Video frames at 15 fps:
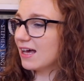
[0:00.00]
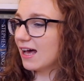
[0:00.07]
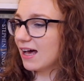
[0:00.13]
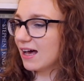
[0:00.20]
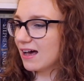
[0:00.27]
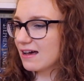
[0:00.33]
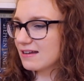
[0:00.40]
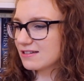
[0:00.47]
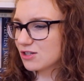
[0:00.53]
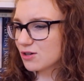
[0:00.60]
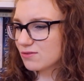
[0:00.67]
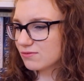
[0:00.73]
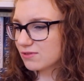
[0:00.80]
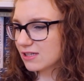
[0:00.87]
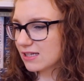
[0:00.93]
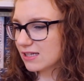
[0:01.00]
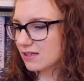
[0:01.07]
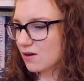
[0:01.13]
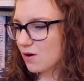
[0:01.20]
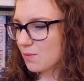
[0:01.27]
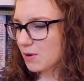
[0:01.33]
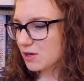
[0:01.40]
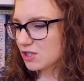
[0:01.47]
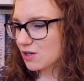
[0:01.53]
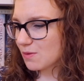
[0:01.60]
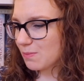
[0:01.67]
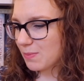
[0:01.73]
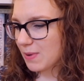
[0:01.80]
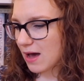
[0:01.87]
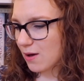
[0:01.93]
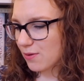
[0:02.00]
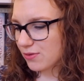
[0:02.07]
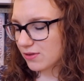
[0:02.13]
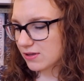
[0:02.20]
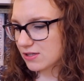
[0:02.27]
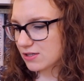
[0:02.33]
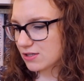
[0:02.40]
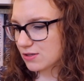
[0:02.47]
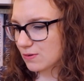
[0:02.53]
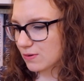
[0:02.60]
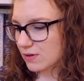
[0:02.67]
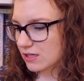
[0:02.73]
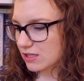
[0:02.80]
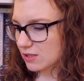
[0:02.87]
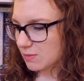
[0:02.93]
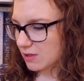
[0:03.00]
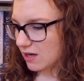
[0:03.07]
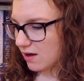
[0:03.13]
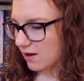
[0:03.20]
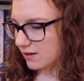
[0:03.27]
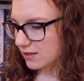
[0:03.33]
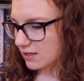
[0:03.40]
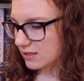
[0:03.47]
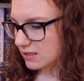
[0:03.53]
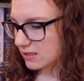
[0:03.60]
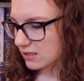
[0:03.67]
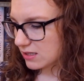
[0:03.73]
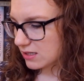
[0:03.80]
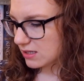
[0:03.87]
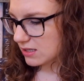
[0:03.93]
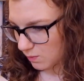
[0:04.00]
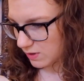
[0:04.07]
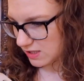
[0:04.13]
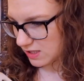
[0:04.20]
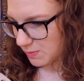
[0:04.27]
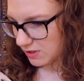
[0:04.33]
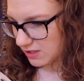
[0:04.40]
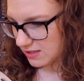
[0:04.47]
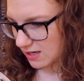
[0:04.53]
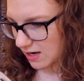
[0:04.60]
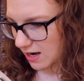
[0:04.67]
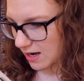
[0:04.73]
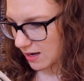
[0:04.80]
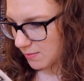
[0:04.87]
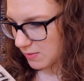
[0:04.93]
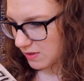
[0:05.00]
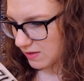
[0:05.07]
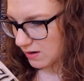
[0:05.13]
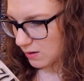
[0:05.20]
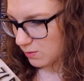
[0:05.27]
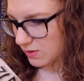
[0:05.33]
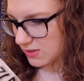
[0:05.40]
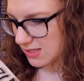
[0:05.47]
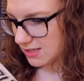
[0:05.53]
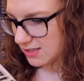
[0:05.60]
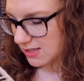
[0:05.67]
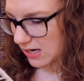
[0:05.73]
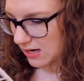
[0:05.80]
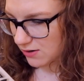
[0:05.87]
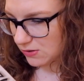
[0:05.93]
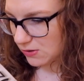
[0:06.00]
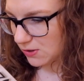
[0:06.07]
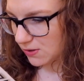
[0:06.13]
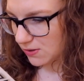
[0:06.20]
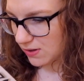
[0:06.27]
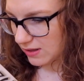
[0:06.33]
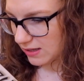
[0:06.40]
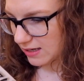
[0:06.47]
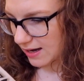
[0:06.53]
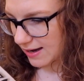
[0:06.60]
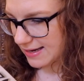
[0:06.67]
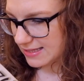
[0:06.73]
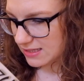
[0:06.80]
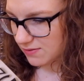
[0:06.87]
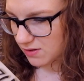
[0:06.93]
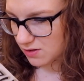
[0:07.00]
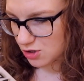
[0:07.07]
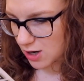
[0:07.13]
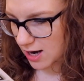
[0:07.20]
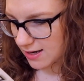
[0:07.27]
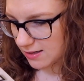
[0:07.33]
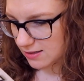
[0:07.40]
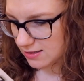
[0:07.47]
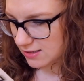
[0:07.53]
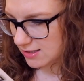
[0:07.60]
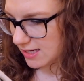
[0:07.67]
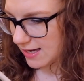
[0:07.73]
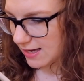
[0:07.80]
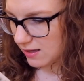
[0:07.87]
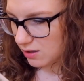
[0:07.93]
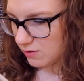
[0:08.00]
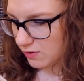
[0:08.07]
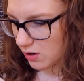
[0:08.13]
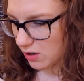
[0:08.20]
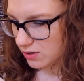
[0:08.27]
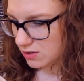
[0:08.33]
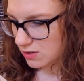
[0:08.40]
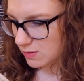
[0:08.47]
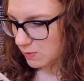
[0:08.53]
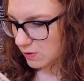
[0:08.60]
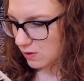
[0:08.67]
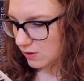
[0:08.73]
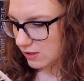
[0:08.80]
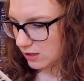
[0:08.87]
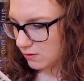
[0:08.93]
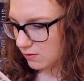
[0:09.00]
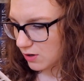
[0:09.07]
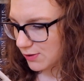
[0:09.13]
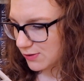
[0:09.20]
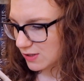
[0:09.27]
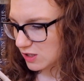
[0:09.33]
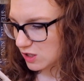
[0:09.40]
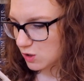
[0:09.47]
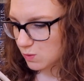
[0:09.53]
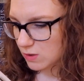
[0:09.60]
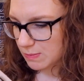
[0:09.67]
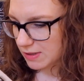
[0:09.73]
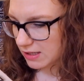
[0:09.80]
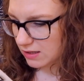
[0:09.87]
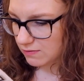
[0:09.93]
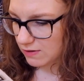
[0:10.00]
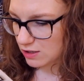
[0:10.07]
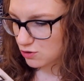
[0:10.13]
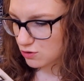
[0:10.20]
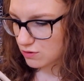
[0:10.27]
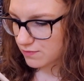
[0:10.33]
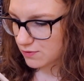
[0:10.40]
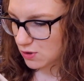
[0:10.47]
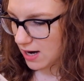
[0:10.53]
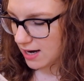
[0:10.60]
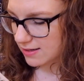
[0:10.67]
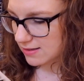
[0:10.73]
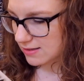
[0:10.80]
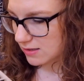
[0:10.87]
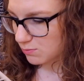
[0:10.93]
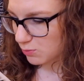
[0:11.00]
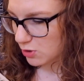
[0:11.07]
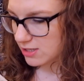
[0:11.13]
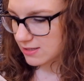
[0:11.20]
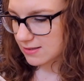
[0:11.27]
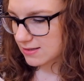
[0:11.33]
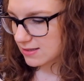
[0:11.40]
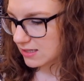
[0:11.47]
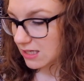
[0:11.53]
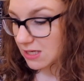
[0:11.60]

Don't really know much about this story, to be honest. Once upon a time, there was a terror, The Eyes of the Dragon, a tale of archetypical heroes and sweeping adventure of dragons and princes and